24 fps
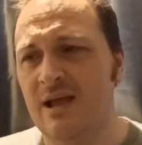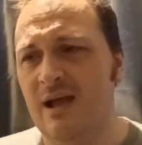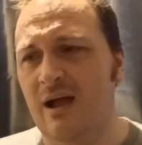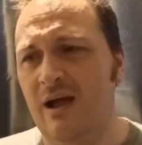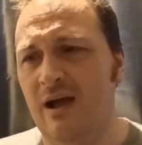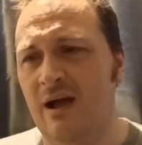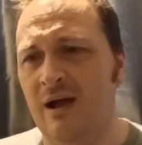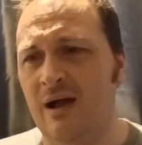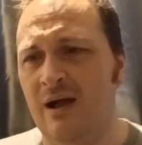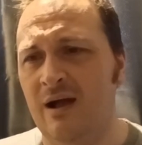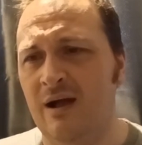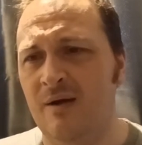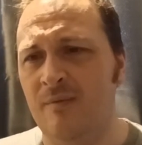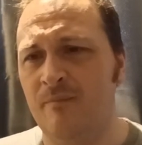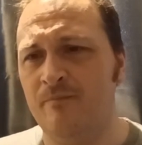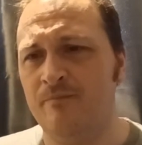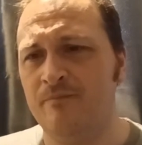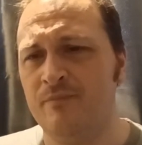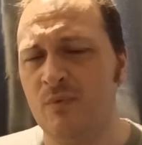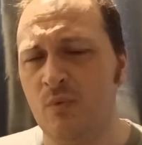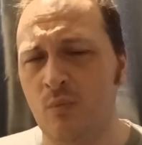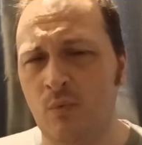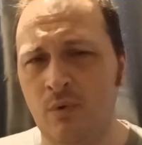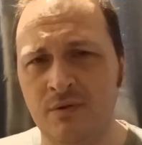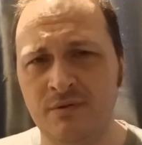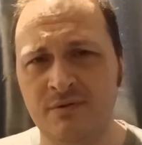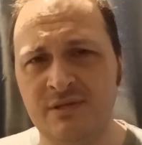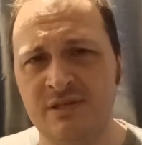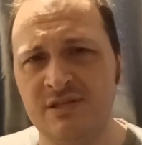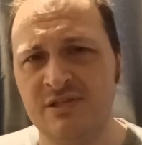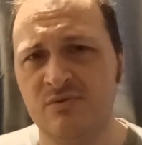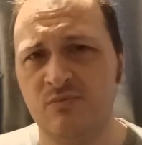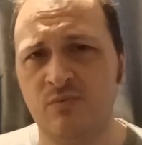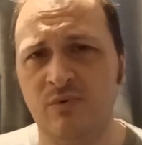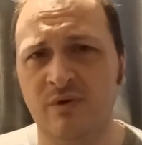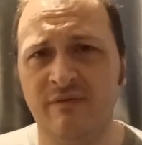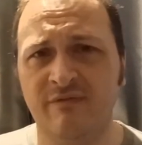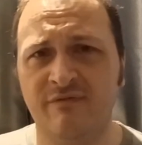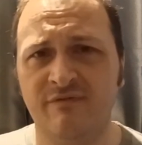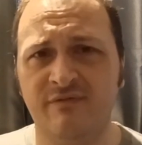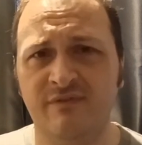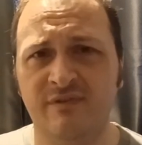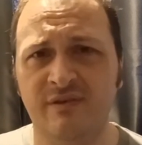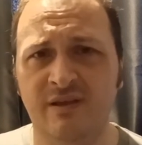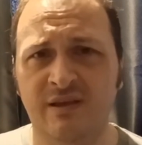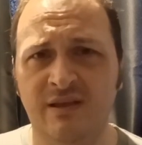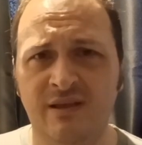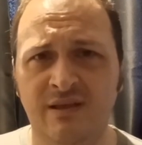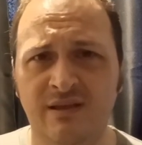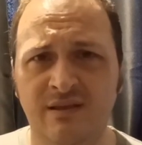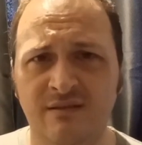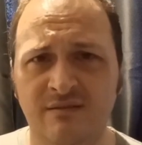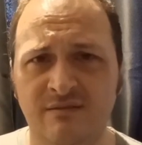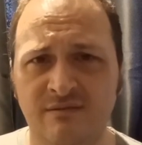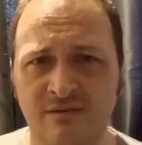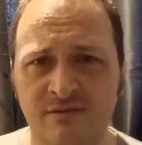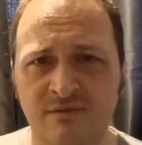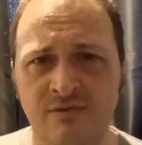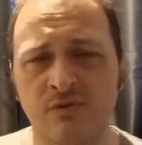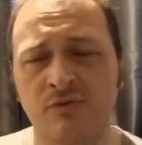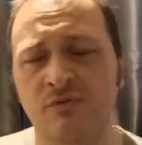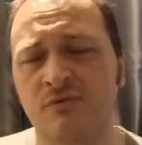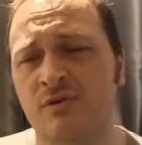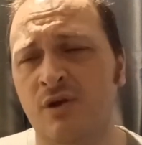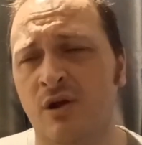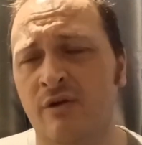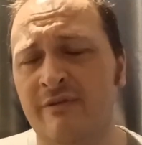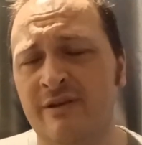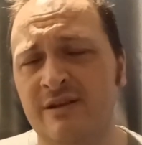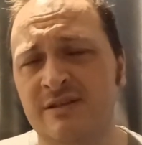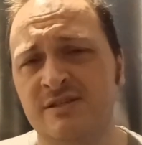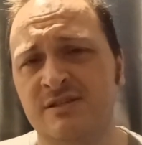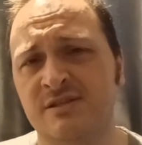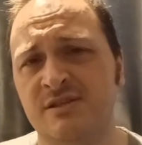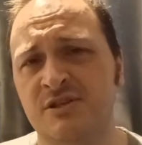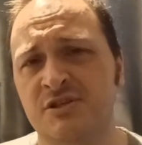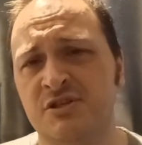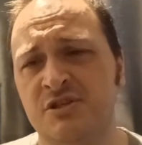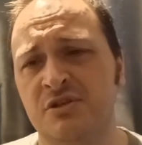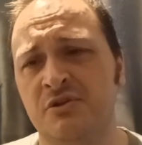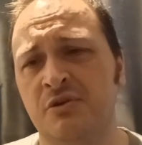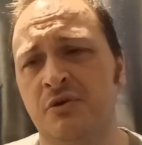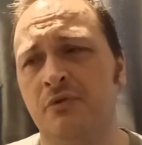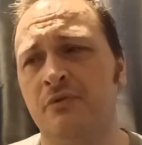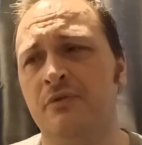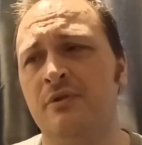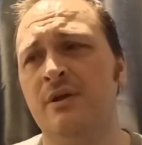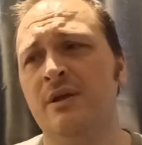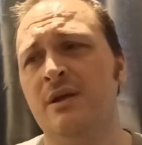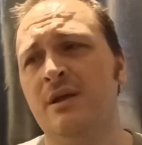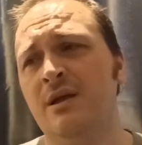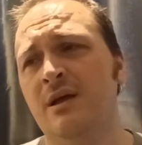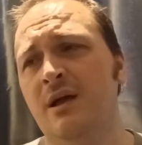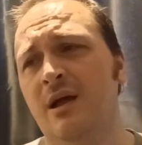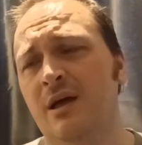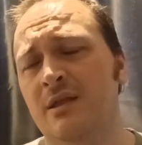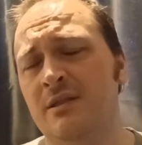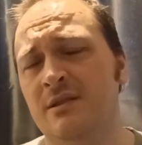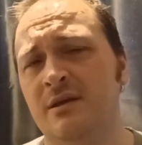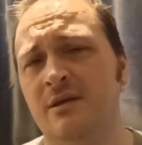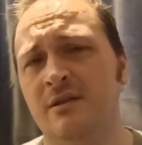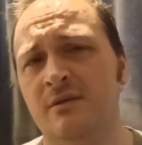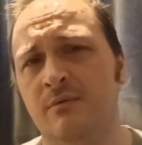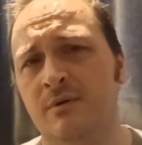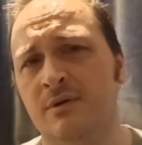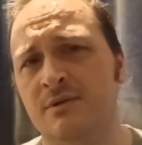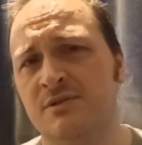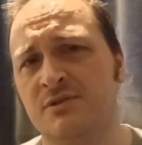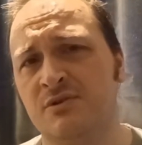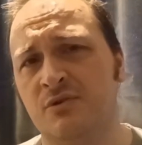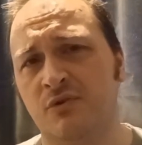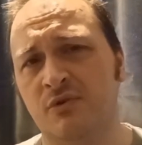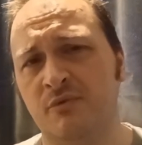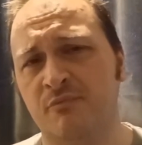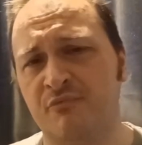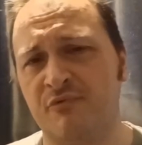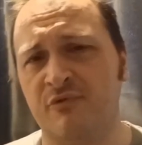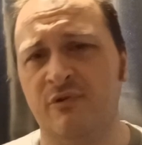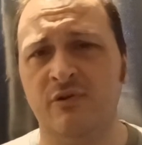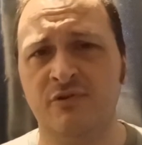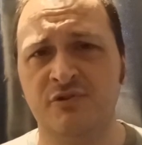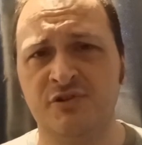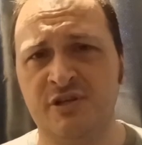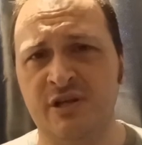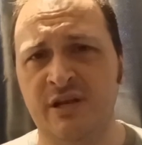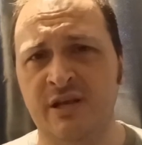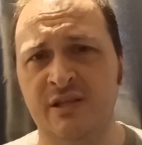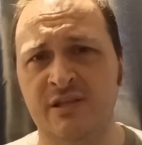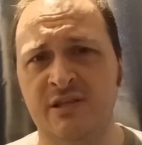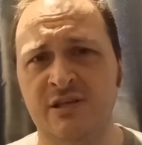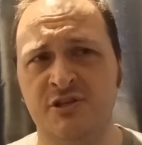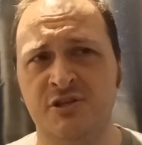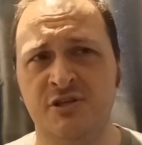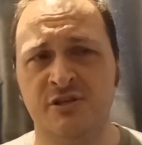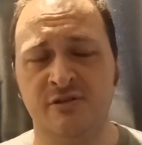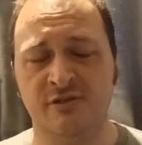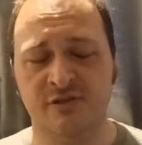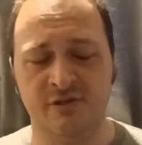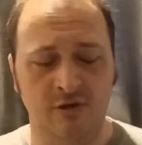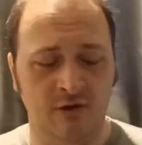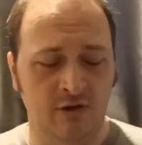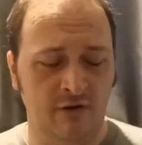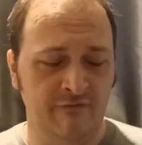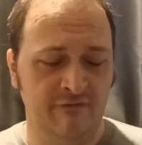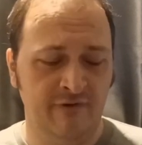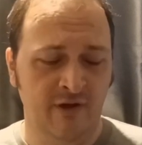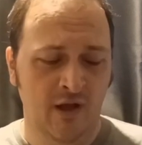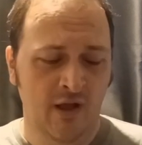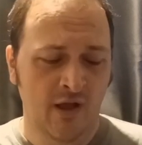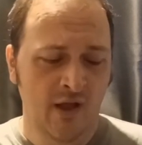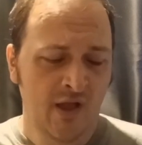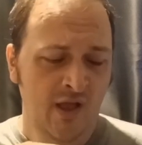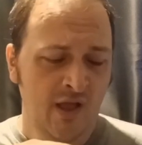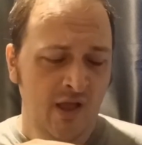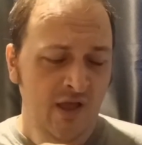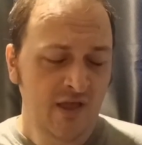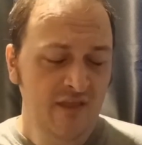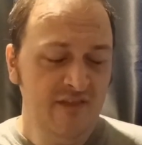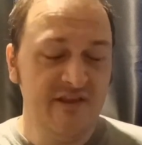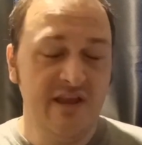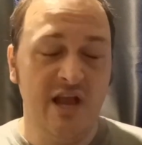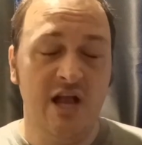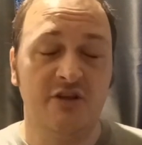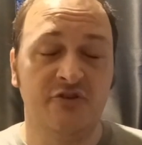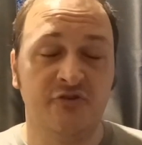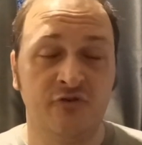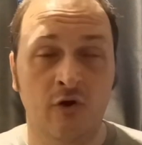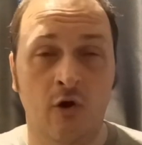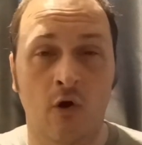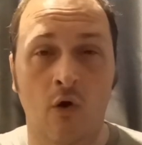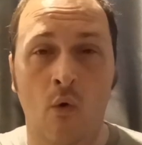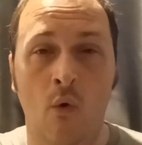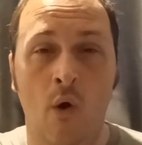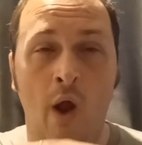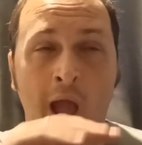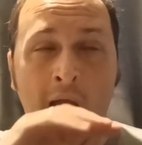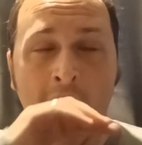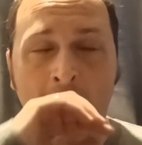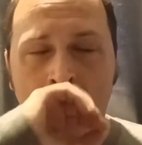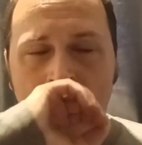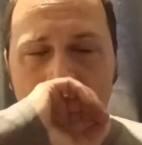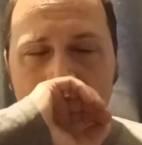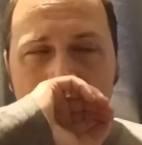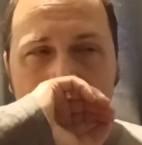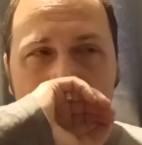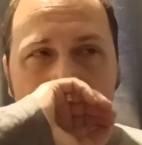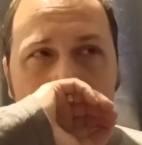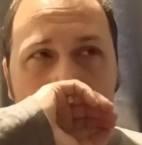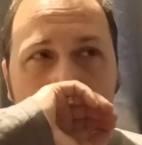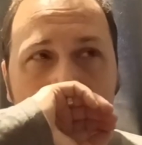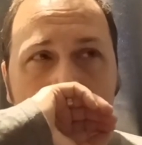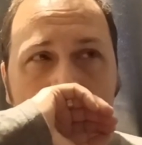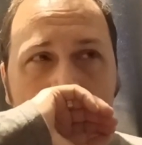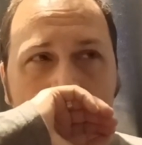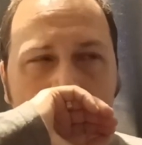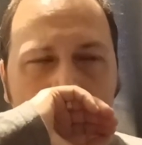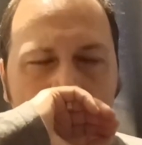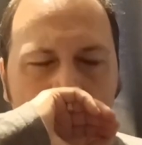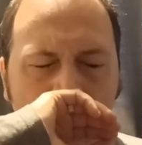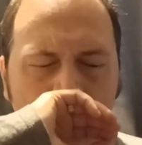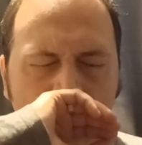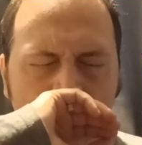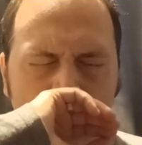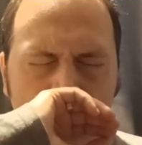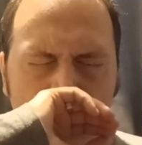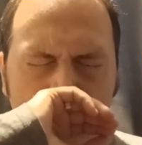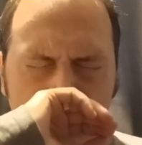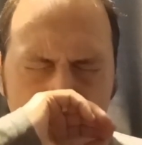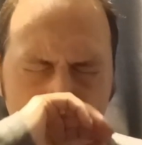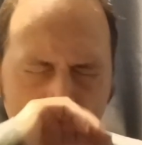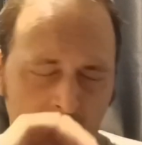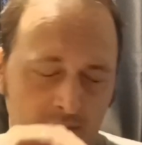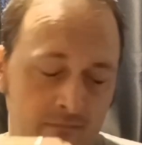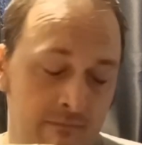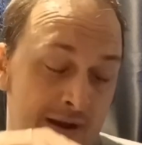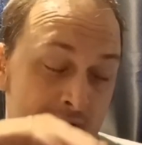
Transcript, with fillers: Um, one disc with the, the new Director's Edition on, and the other one's got the branching editions of theatrical, pardon